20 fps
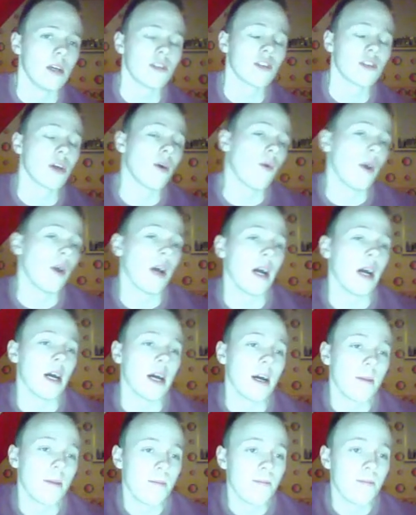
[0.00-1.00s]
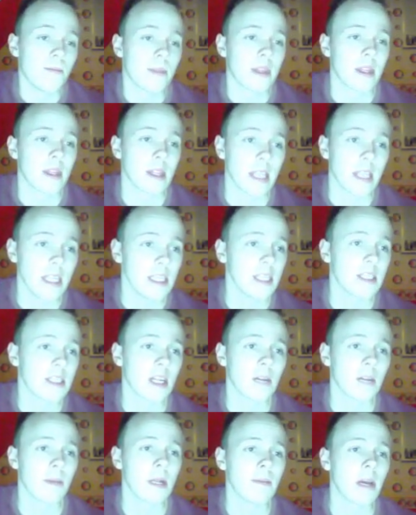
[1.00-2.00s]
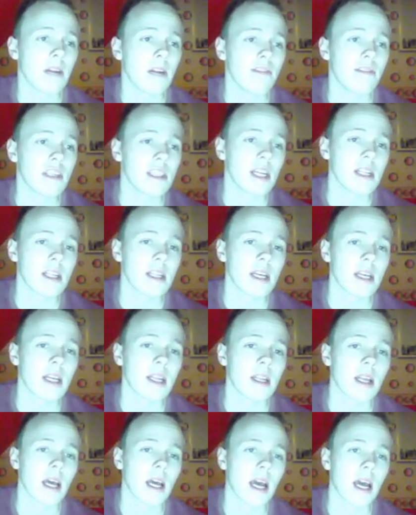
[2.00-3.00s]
So this is gonna be the Menifee set, and